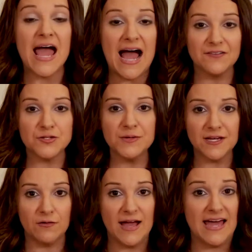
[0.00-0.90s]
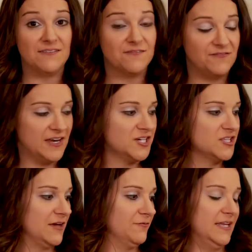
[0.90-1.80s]
After we go ahead and finish
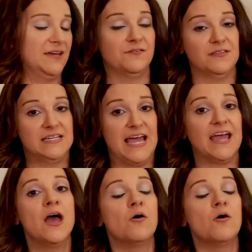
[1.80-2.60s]
that reading for the day,